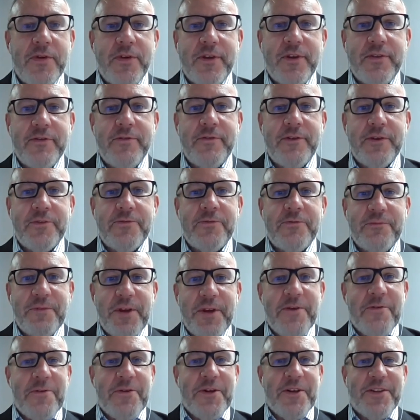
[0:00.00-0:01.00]

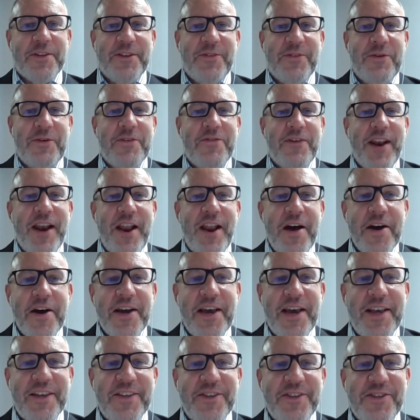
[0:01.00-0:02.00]
we have a long
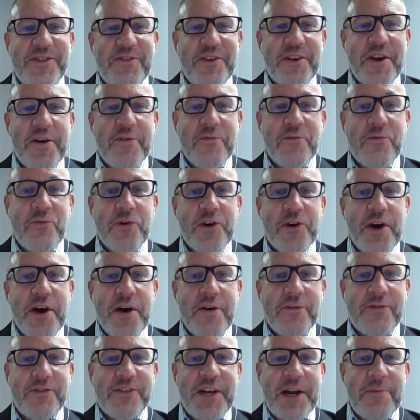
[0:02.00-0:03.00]
history of
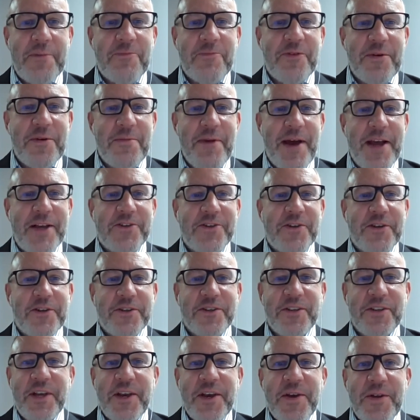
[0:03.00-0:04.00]
one-off temporary
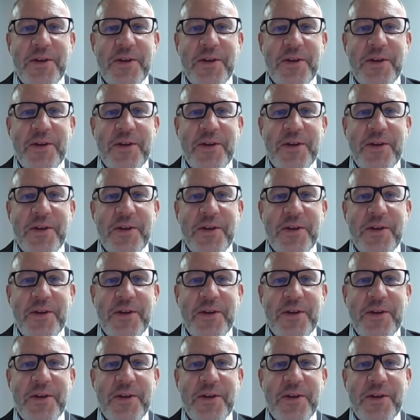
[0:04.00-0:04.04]
measures